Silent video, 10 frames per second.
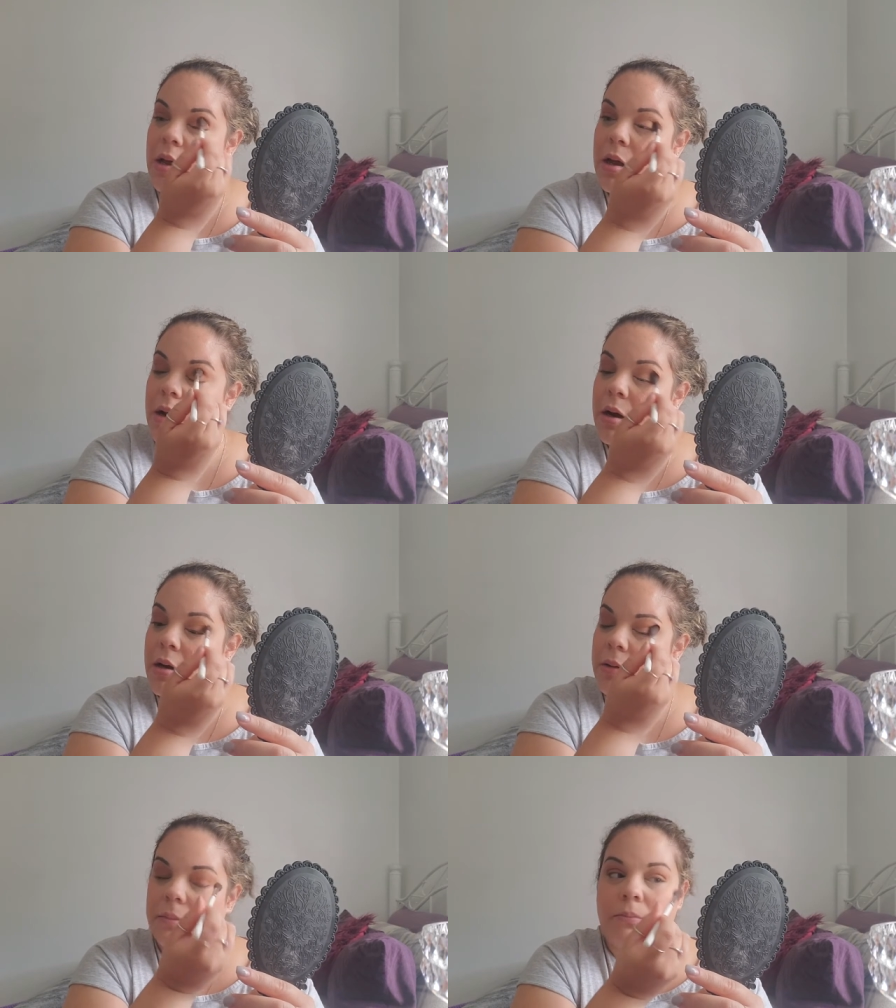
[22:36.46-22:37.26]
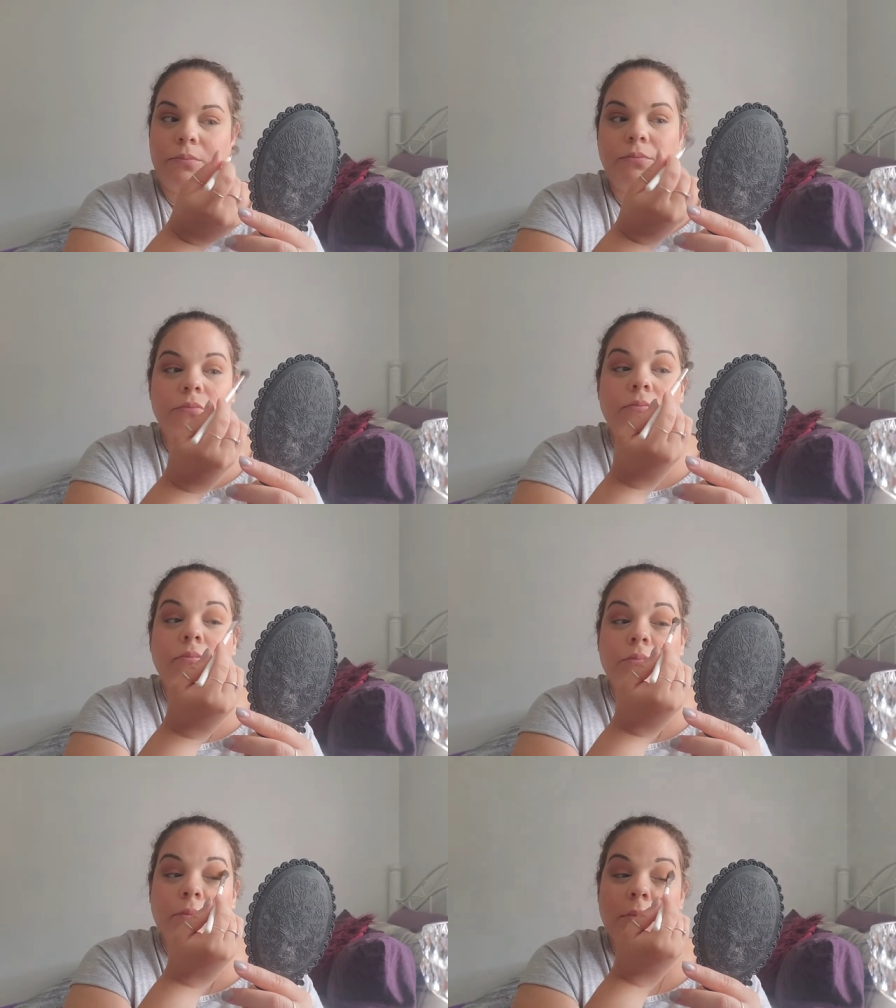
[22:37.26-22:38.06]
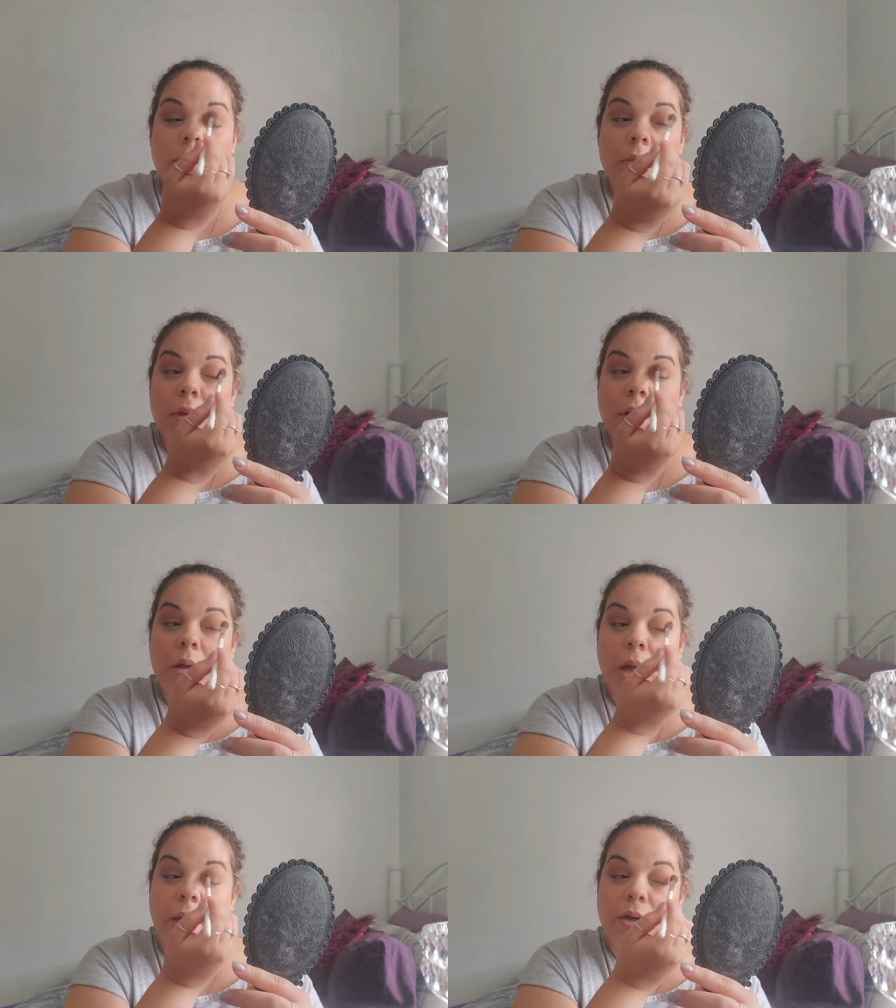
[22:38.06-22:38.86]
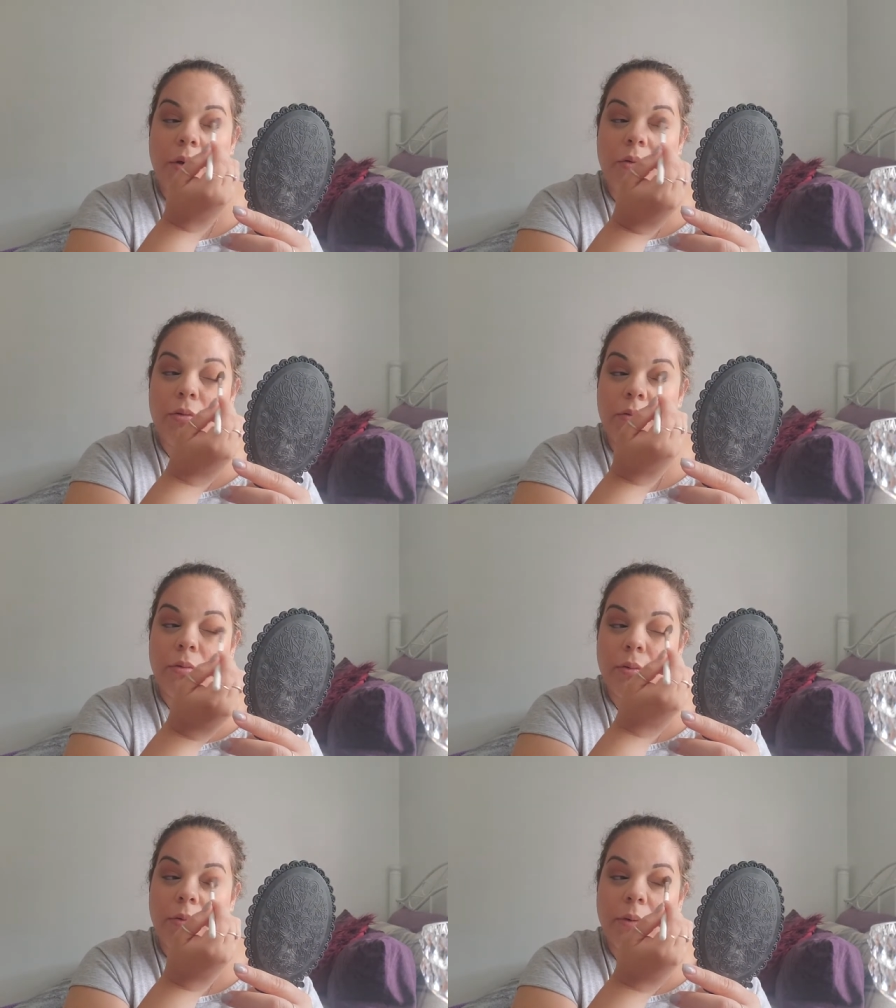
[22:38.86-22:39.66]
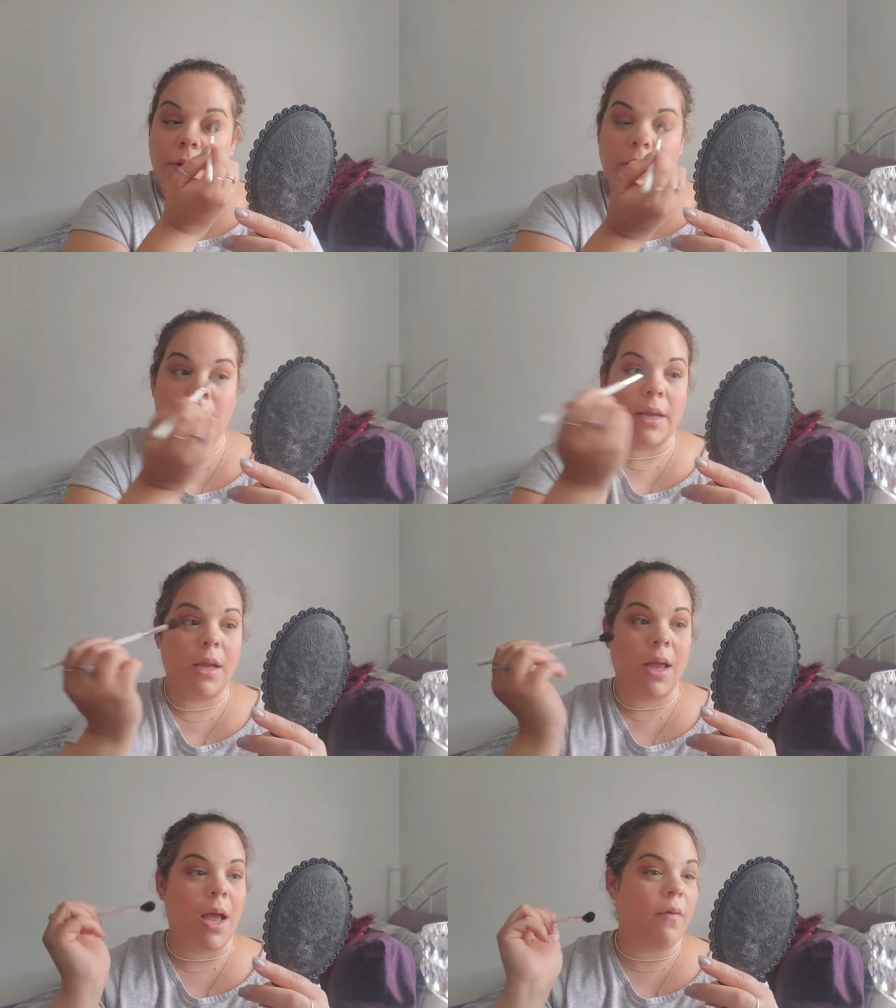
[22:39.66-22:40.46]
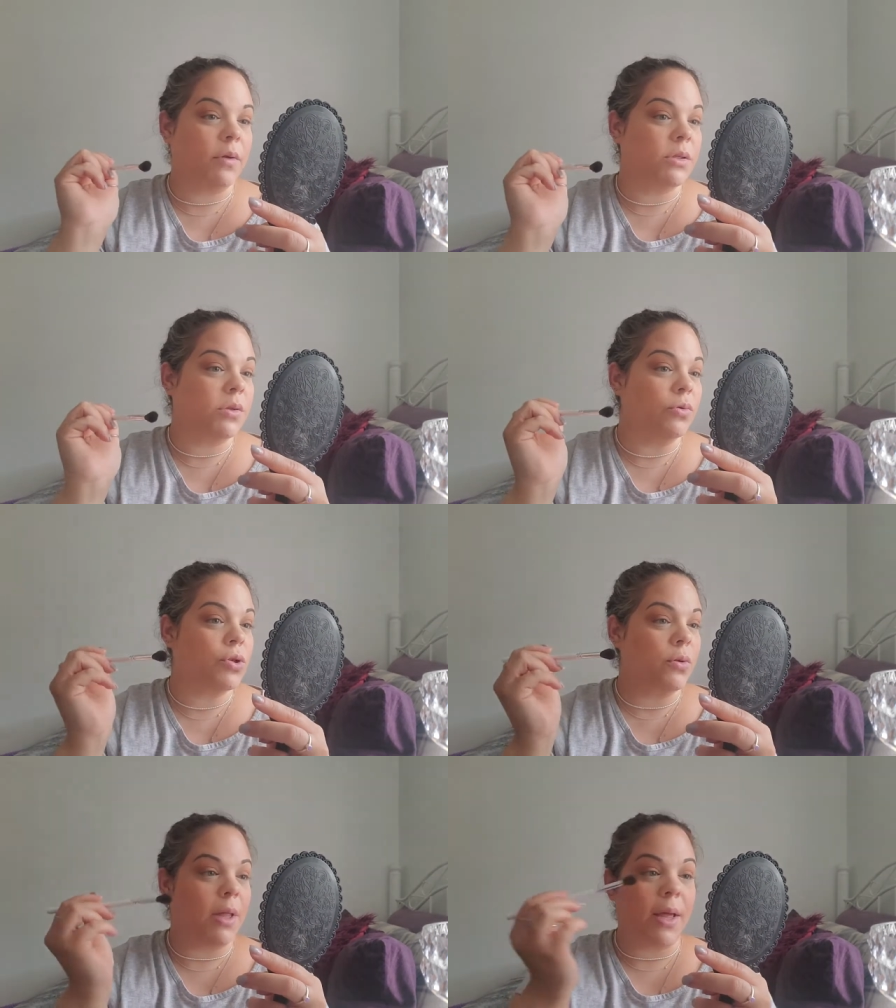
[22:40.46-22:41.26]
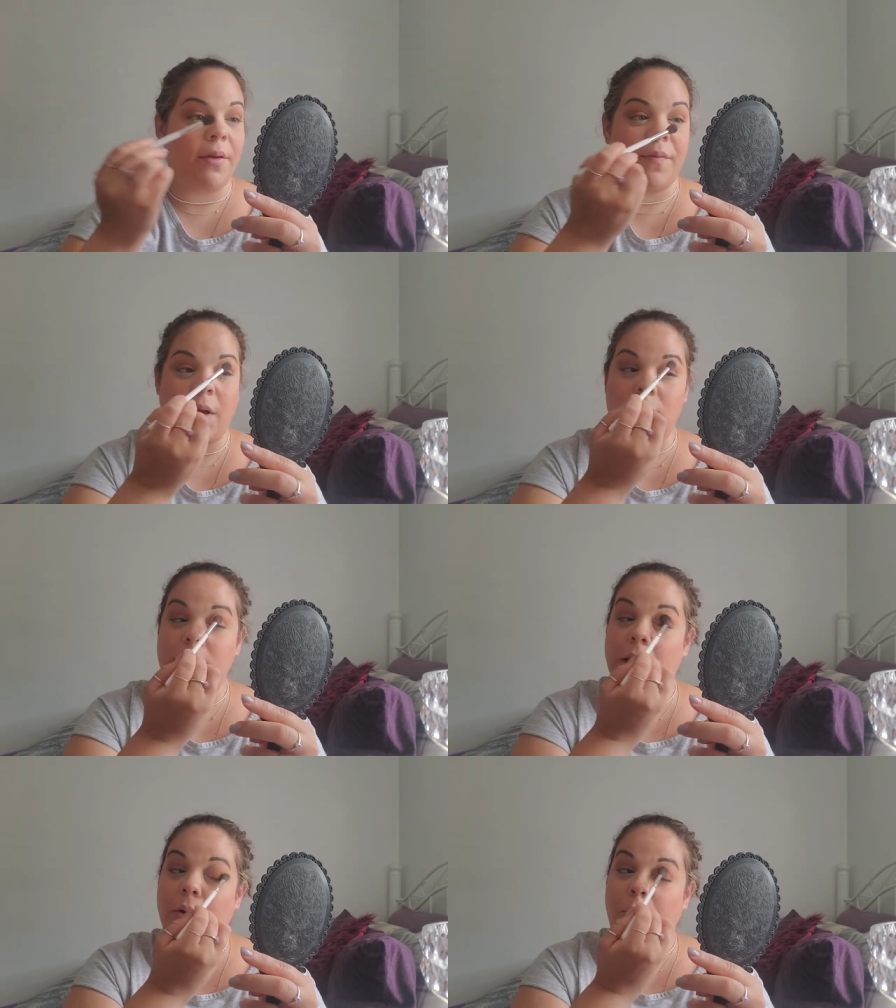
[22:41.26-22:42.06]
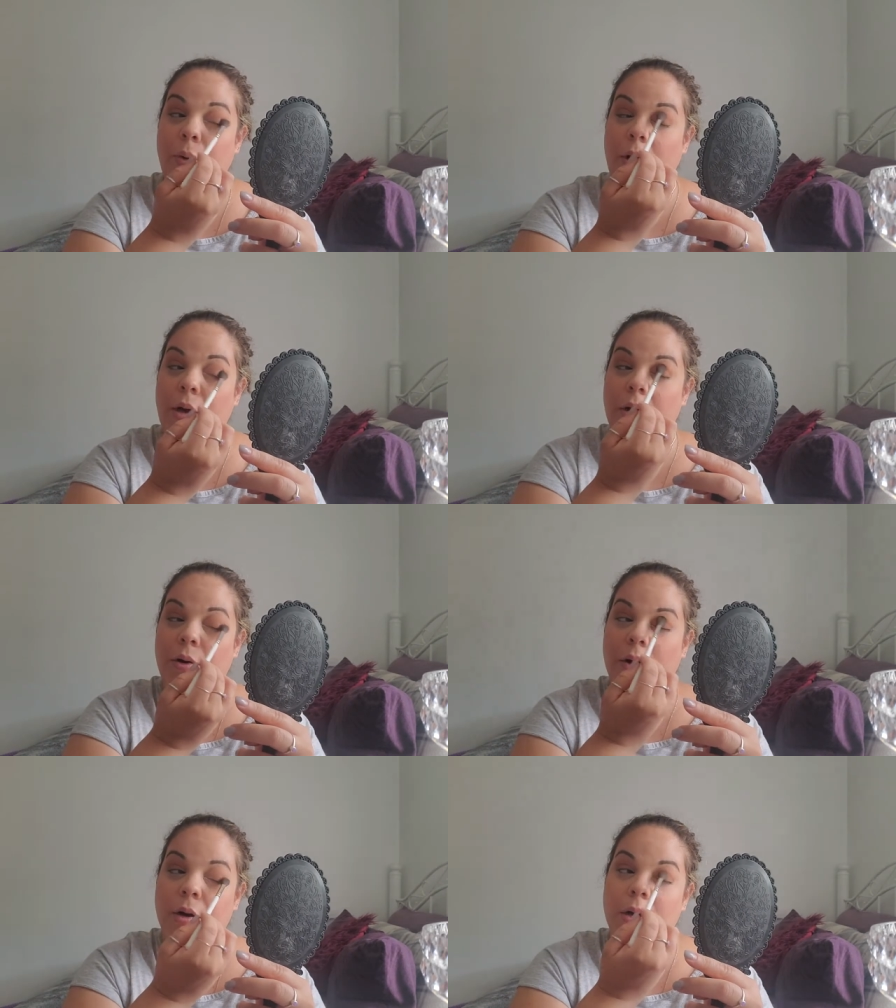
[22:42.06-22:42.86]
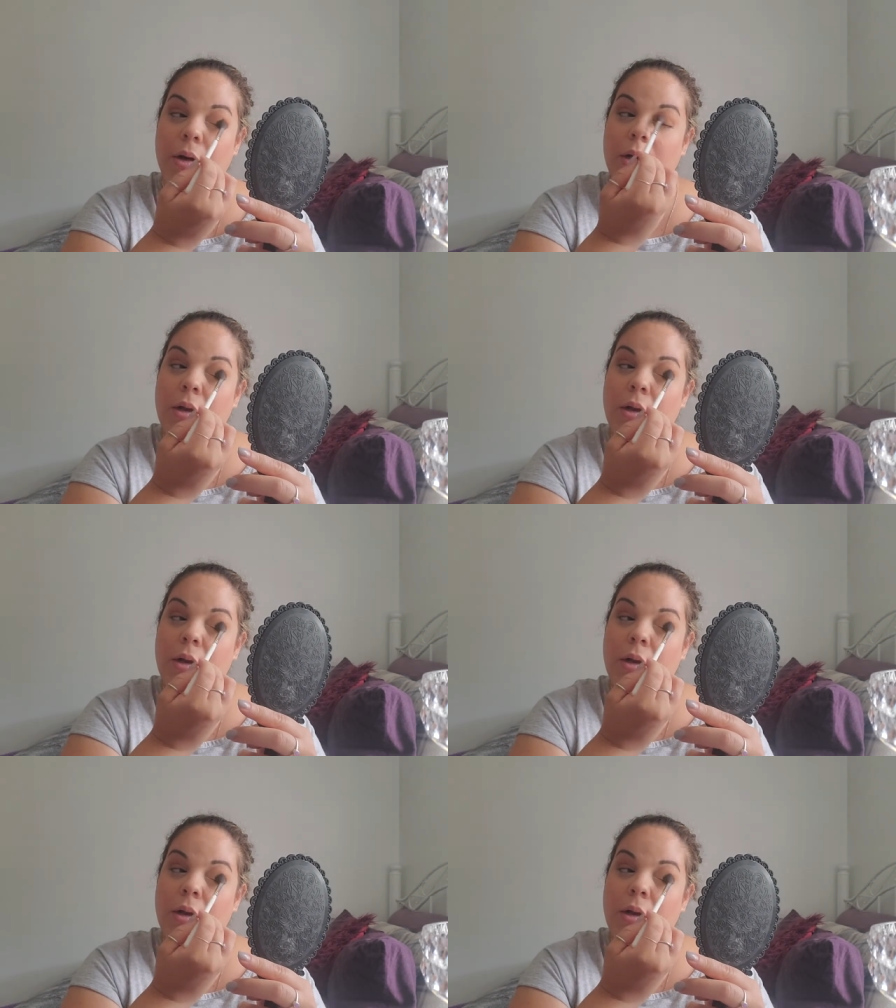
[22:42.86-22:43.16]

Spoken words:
I don't really have a social life outside of work, or,